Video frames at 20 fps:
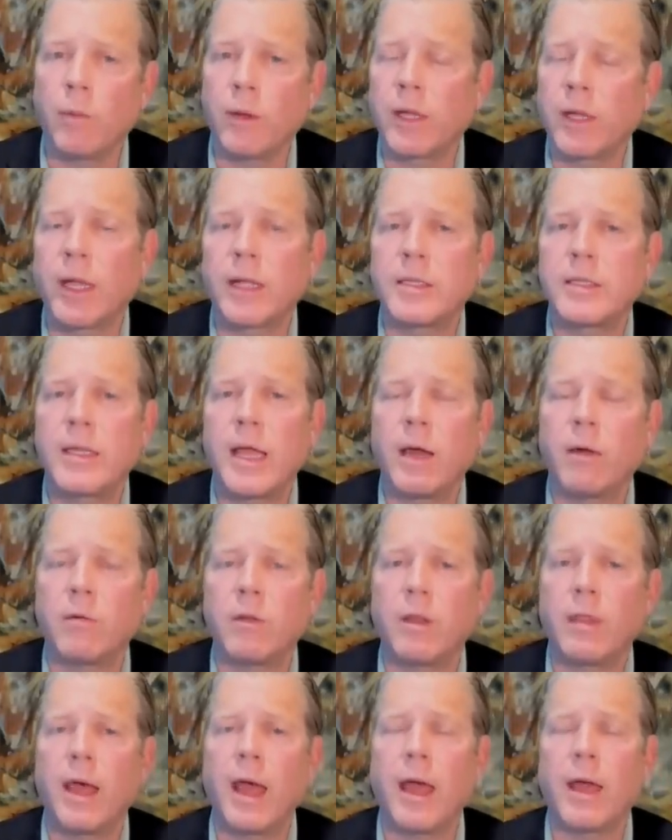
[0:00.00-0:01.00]
It gets down to
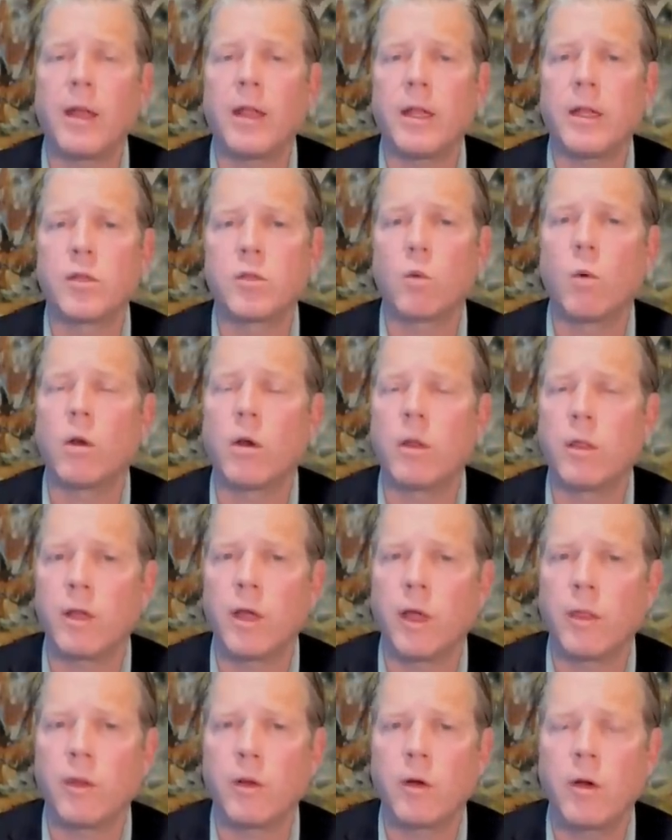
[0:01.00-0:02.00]
that. It's one or the
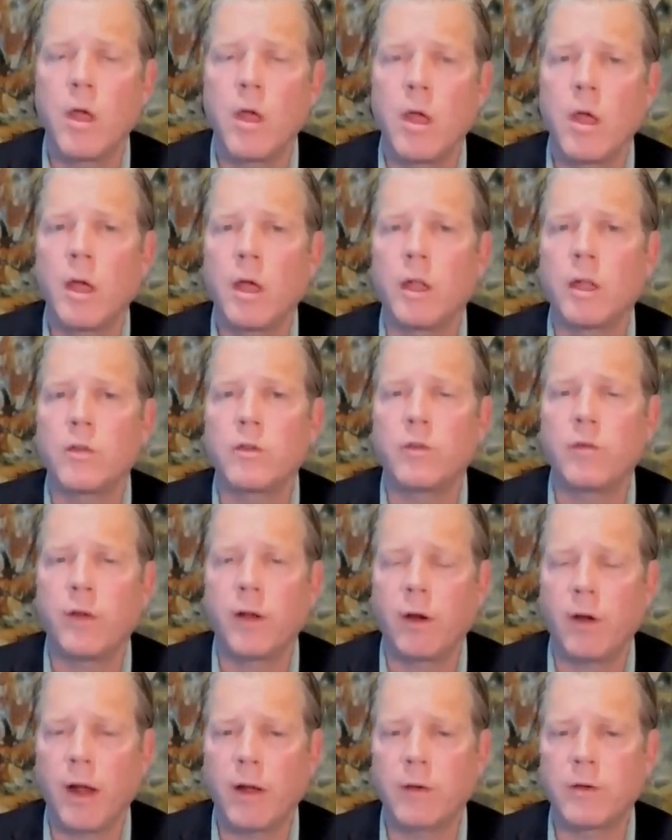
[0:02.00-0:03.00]
other. Let's
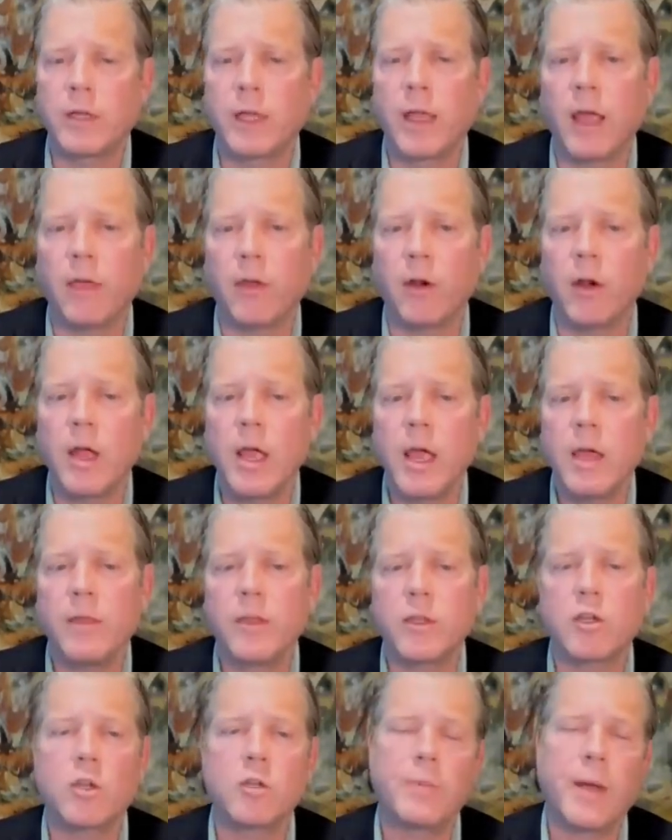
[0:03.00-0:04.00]
figure it out together.
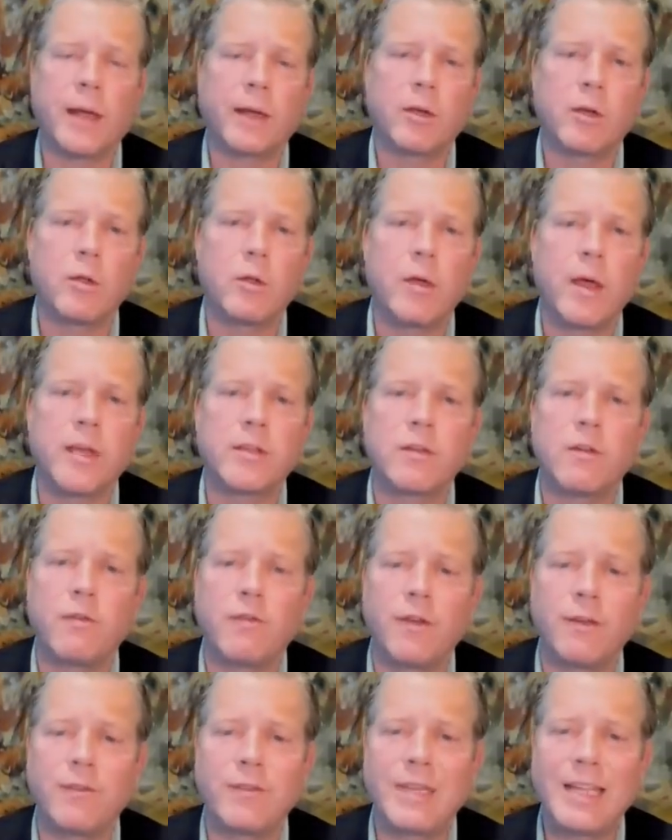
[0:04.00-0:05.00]
This goes back to
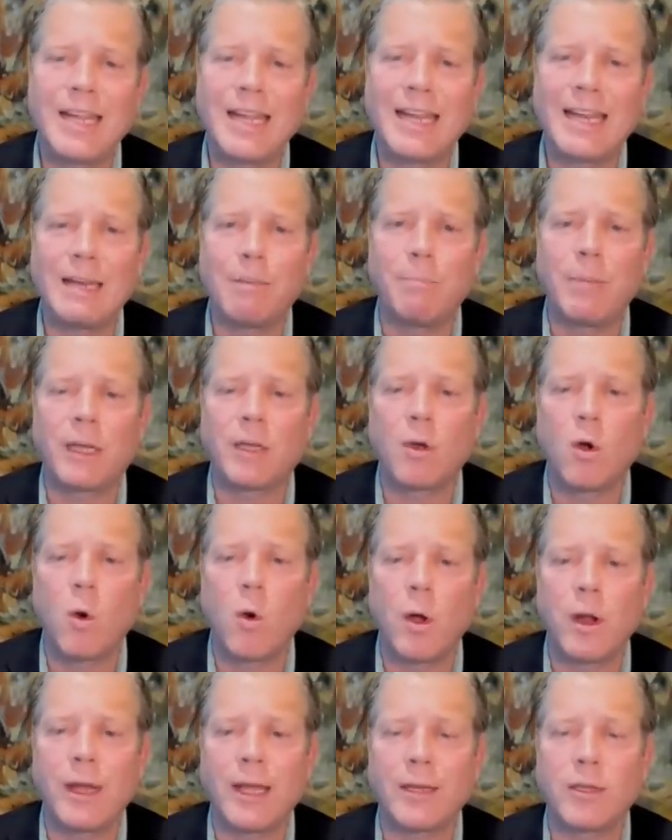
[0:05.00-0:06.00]
2015,
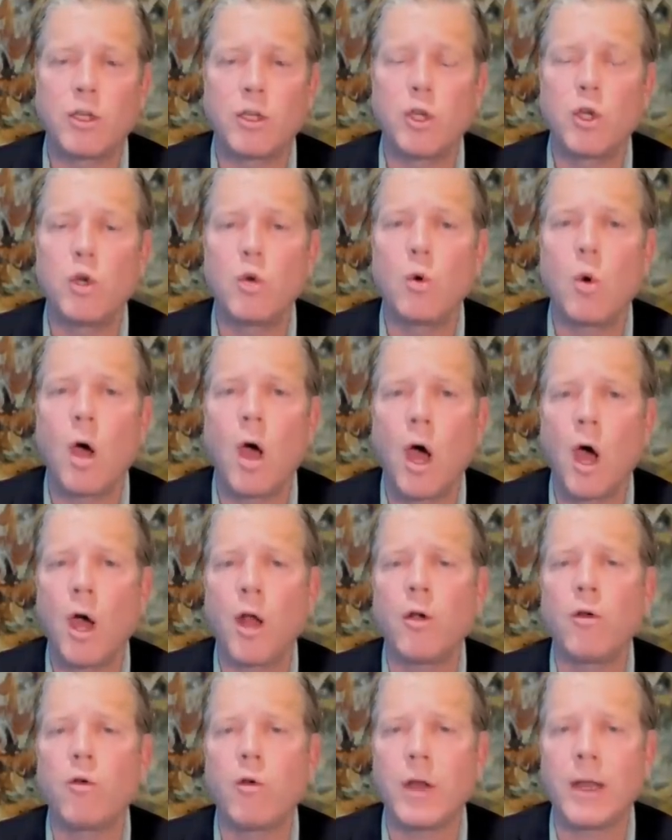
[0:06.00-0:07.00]
Bitcoin
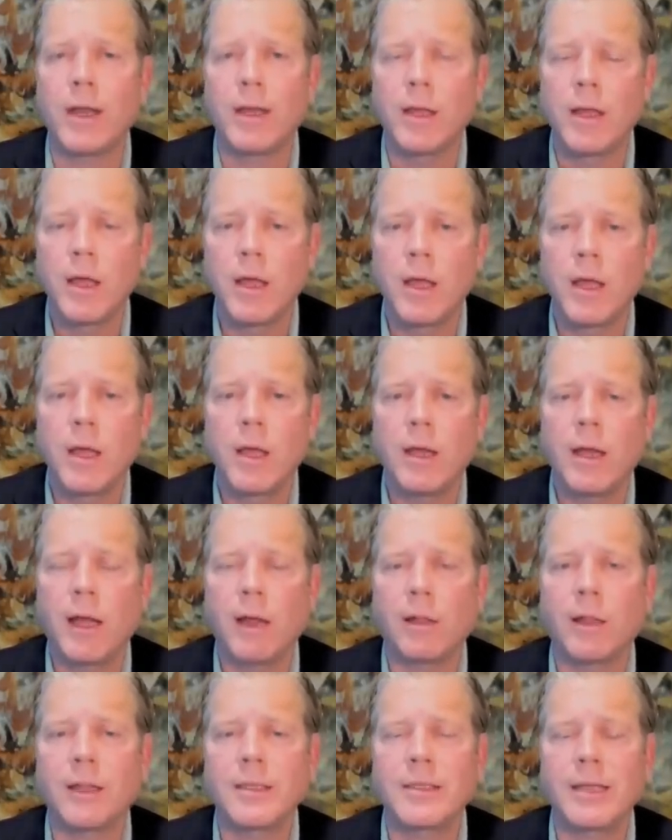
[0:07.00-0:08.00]
200. Now
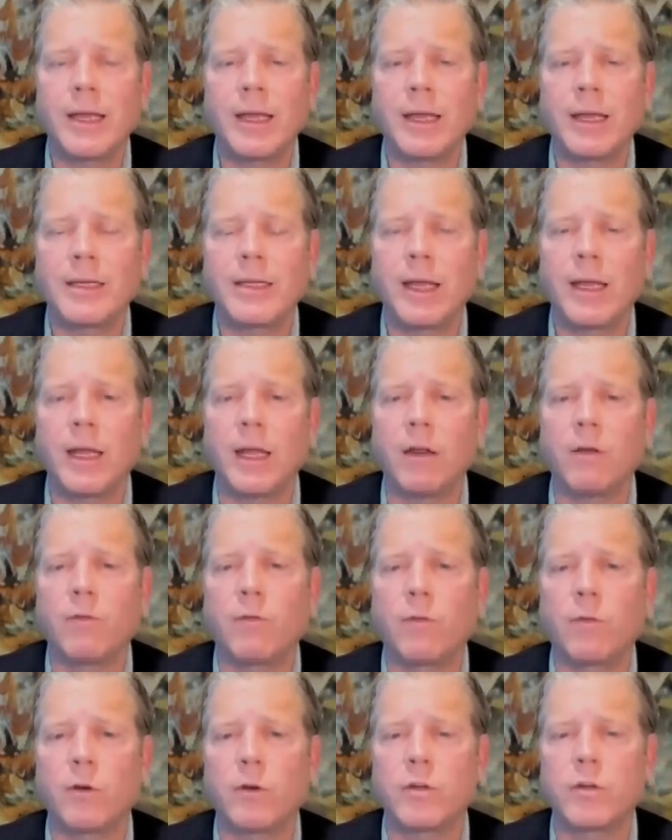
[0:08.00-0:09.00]
let's annotate it.
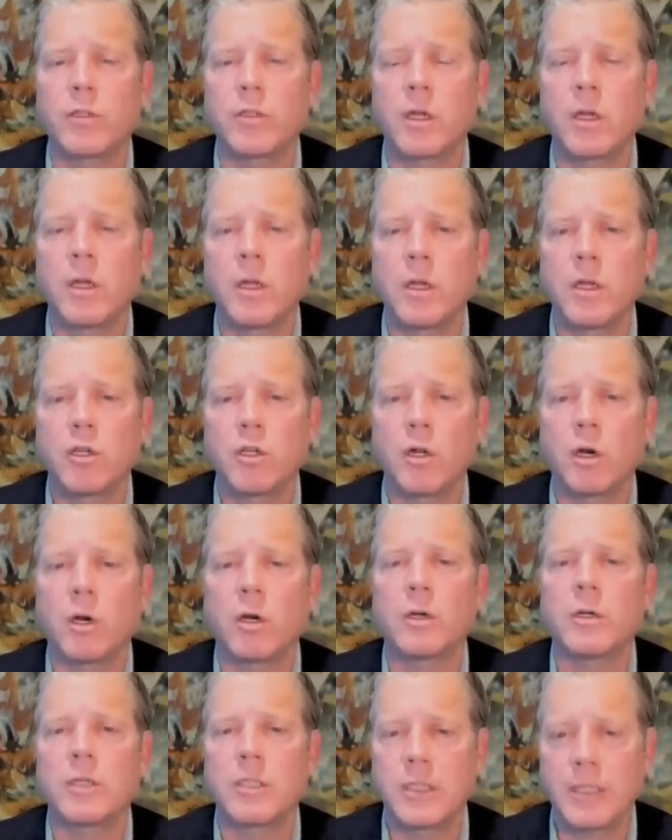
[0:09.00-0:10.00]
First
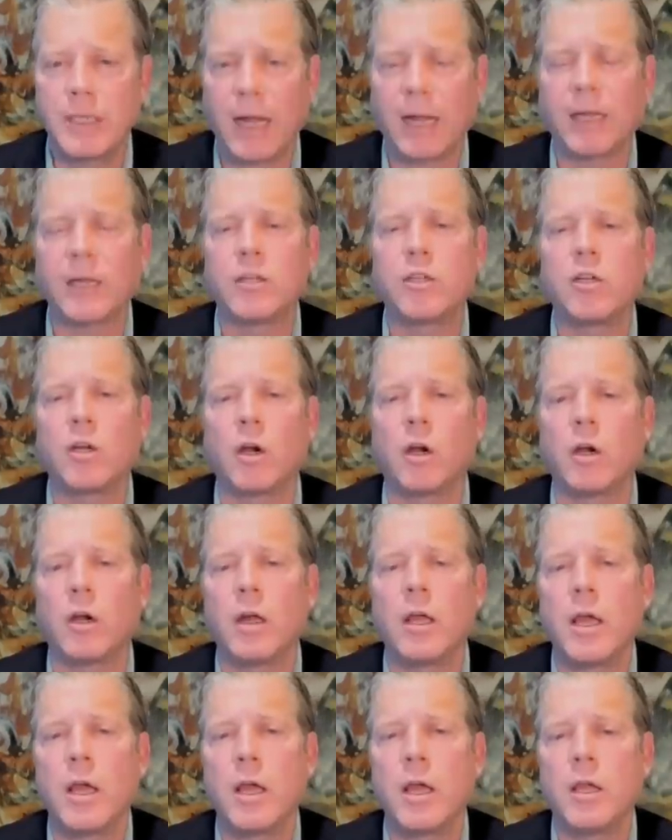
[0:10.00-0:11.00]
chart, second chart.
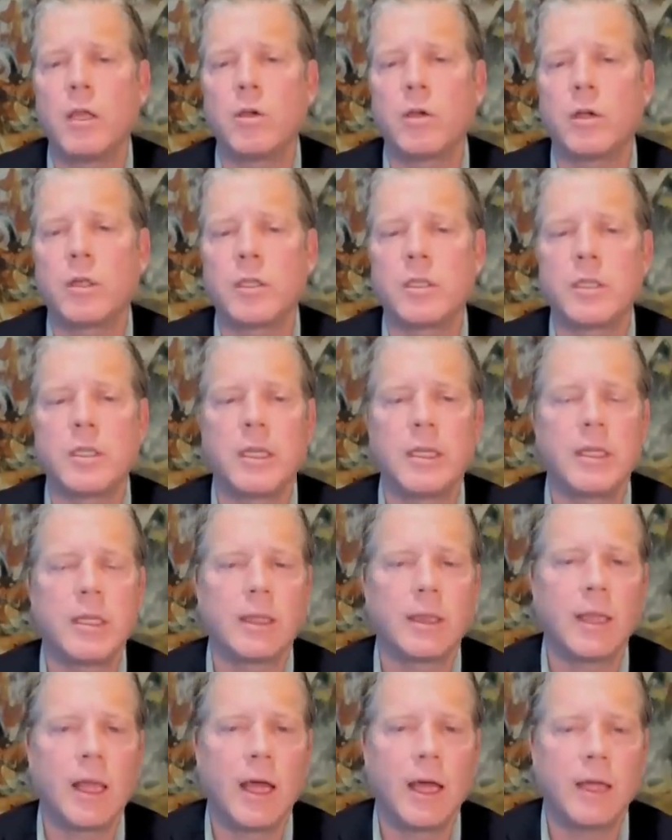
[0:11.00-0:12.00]
You can see the
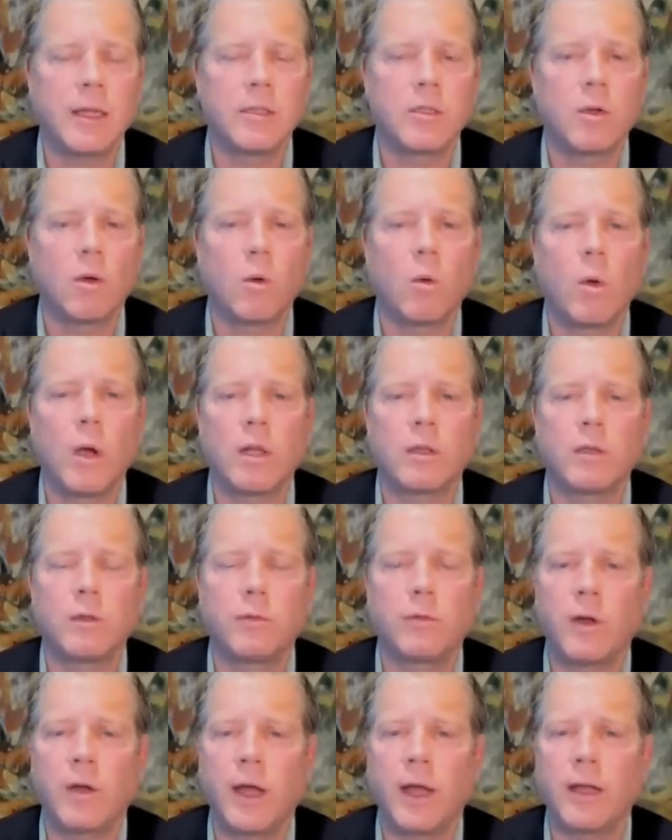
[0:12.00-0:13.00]
lines are well
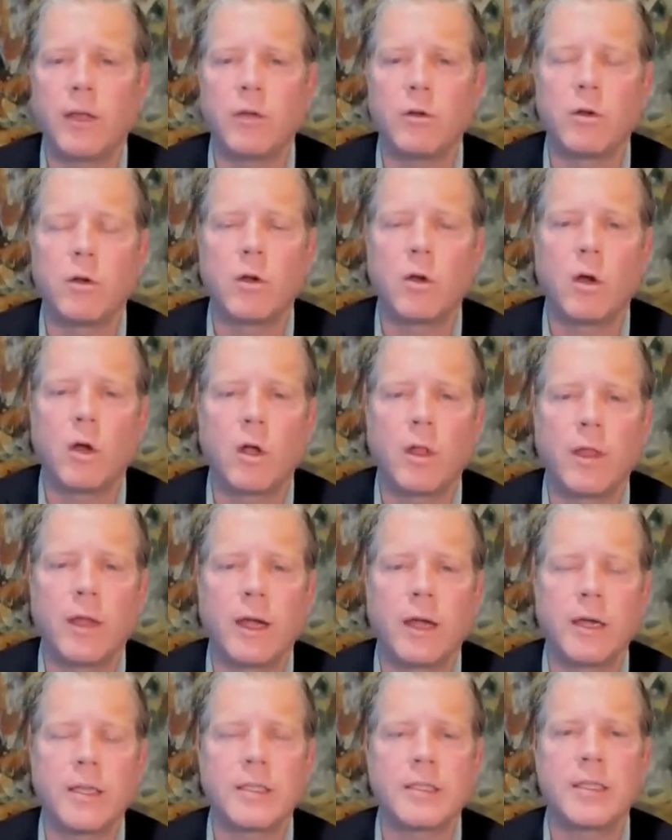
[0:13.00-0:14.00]
defined. You can call that
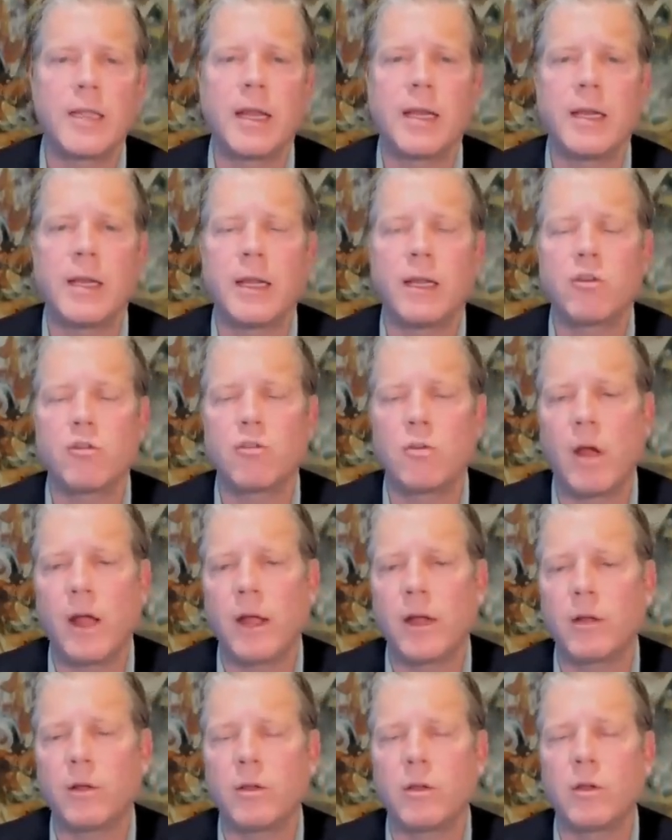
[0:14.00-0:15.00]
an ascending
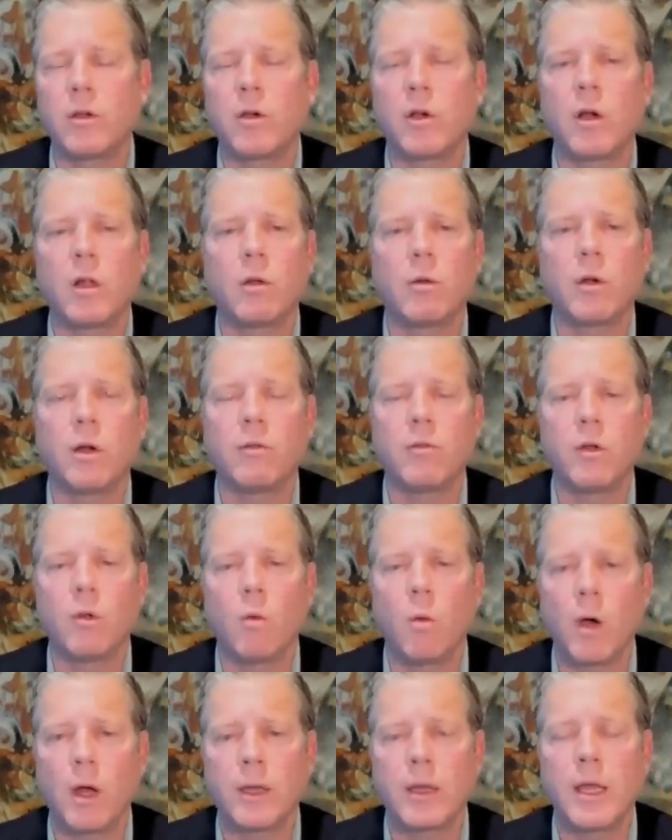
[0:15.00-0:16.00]
triangle. You can call it whatever you
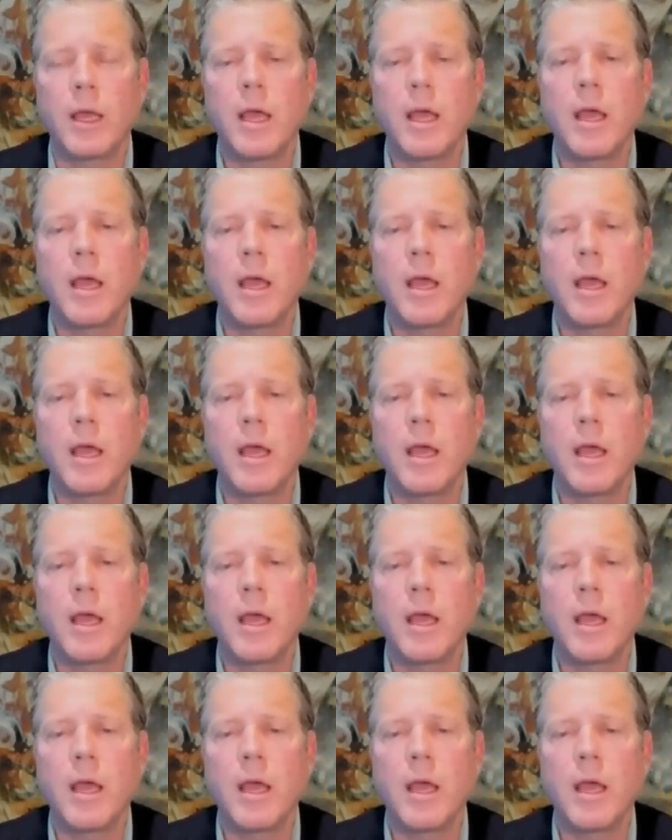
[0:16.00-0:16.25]
want.